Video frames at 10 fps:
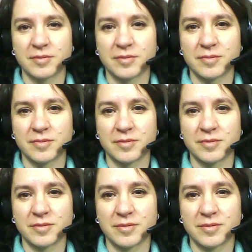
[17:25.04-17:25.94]

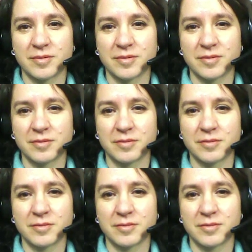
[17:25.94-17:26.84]

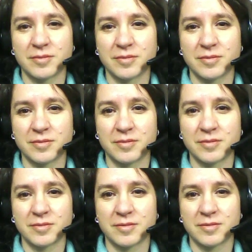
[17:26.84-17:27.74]

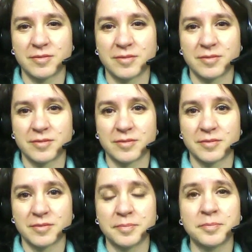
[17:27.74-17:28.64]

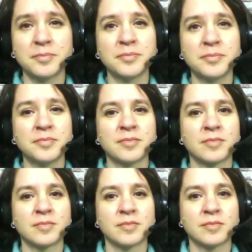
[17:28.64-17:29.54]

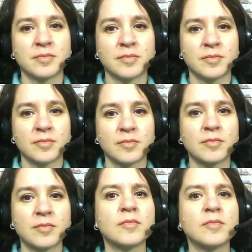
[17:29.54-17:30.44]

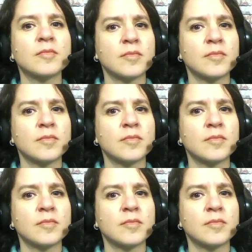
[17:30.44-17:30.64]
[no speech]